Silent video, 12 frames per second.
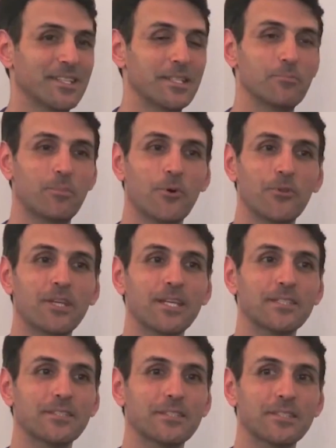in both
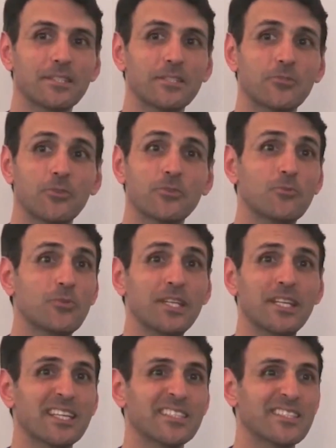cases, it's not
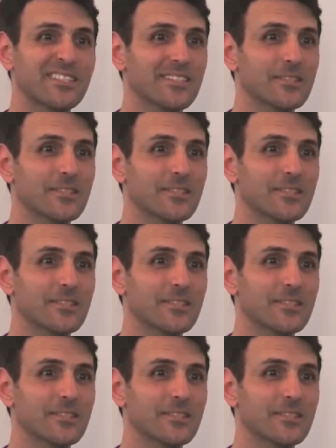realizing